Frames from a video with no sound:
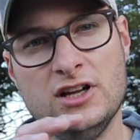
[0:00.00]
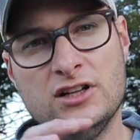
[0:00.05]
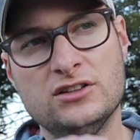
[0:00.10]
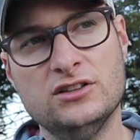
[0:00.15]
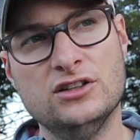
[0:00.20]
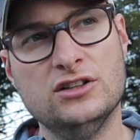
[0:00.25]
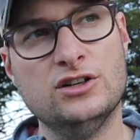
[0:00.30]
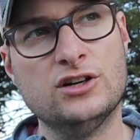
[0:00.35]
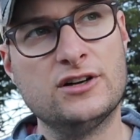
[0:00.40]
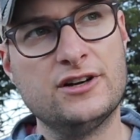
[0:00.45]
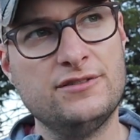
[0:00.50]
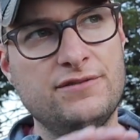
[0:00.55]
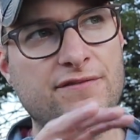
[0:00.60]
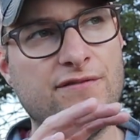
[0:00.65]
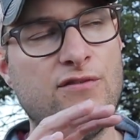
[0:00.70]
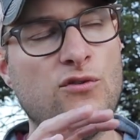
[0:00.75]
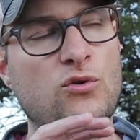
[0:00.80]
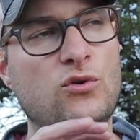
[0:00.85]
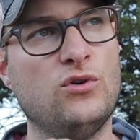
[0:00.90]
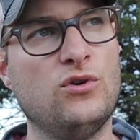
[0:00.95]
look
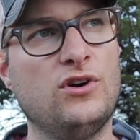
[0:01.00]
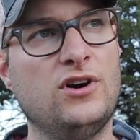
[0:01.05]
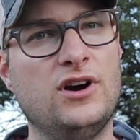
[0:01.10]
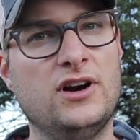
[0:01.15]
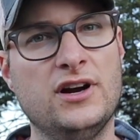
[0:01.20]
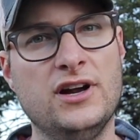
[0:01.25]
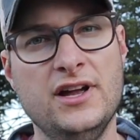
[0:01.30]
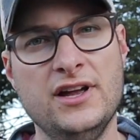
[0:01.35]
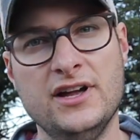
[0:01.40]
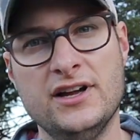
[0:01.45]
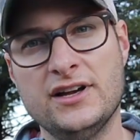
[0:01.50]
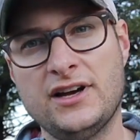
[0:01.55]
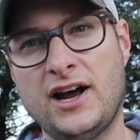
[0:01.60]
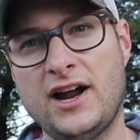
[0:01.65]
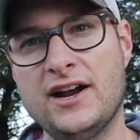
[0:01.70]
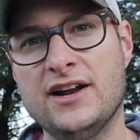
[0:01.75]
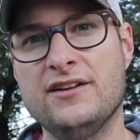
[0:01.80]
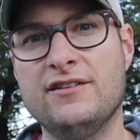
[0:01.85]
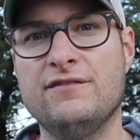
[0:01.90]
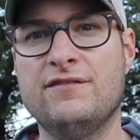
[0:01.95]
for
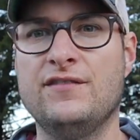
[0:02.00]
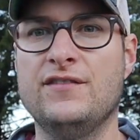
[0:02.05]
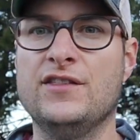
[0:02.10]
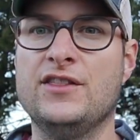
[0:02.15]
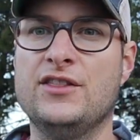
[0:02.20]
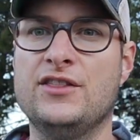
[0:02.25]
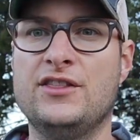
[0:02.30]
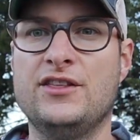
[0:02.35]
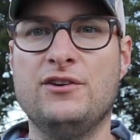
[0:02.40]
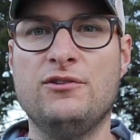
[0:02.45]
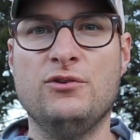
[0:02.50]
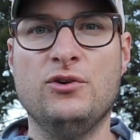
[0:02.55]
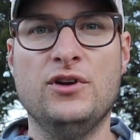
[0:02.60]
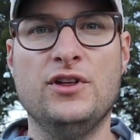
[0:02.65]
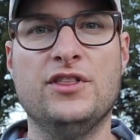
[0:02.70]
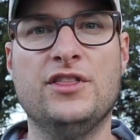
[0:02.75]
kind of the